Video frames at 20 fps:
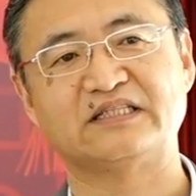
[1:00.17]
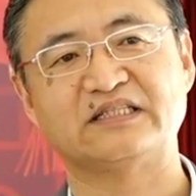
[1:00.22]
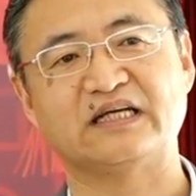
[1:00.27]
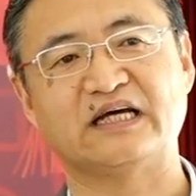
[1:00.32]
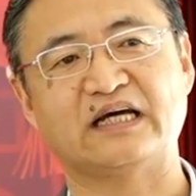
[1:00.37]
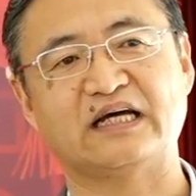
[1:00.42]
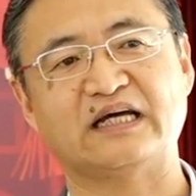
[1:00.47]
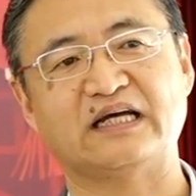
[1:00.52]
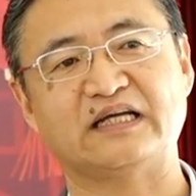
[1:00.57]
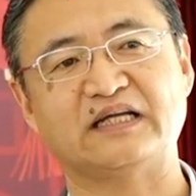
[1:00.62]

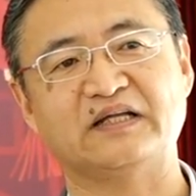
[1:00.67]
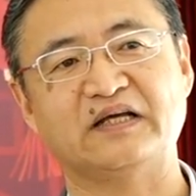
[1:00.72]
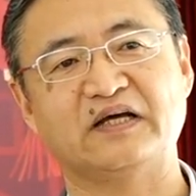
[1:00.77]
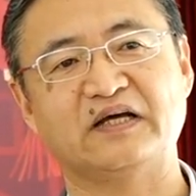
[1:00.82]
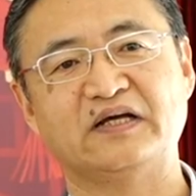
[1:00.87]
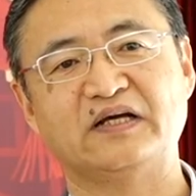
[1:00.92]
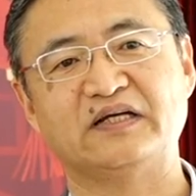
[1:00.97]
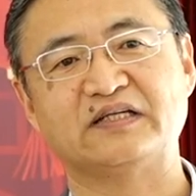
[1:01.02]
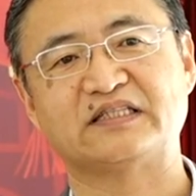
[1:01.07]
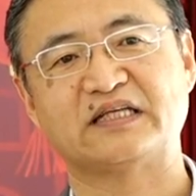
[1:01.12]
Uh,
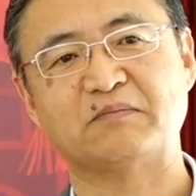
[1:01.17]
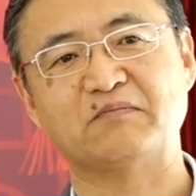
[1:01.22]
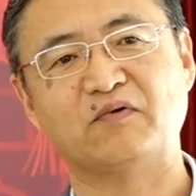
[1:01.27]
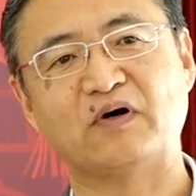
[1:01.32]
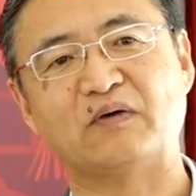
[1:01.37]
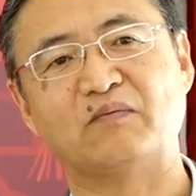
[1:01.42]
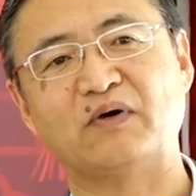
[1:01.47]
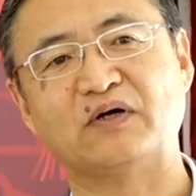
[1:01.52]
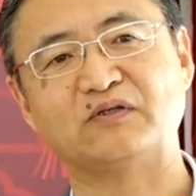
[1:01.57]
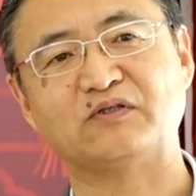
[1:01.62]

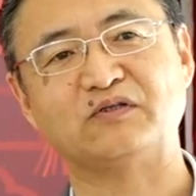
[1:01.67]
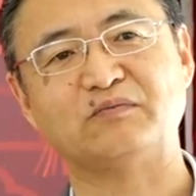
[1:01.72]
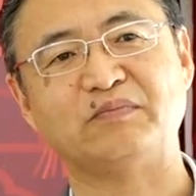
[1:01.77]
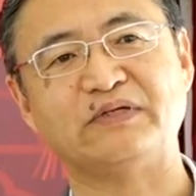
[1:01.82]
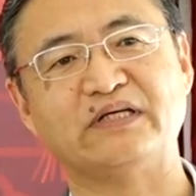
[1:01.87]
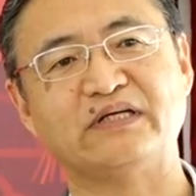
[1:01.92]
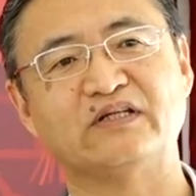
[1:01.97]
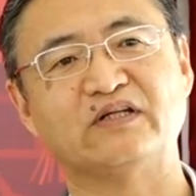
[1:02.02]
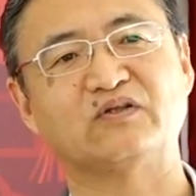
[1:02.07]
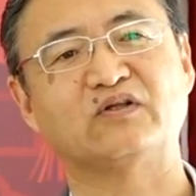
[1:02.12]
someone want to
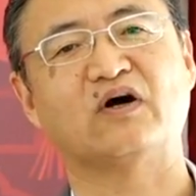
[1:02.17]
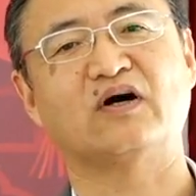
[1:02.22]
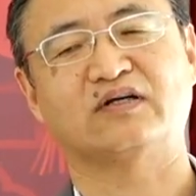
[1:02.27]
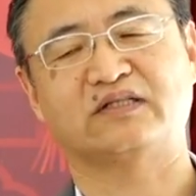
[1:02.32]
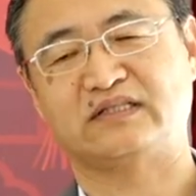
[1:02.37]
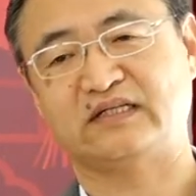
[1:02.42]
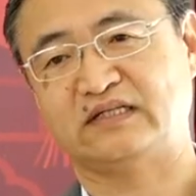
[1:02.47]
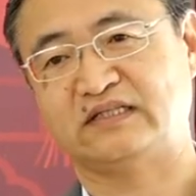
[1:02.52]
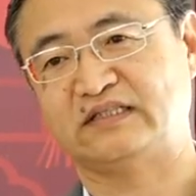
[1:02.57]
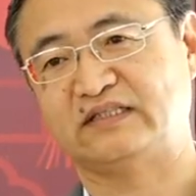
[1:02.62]
be the
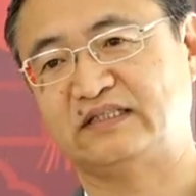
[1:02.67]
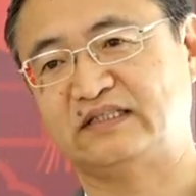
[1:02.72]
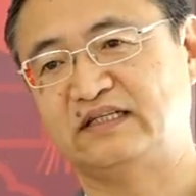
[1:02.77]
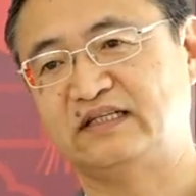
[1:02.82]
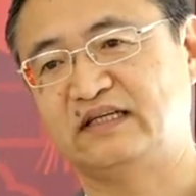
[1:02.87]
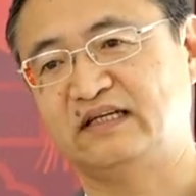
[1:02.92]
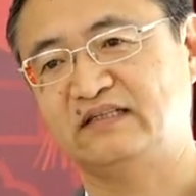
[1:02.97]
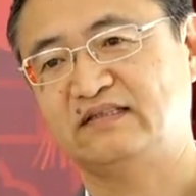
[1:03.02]
doctors.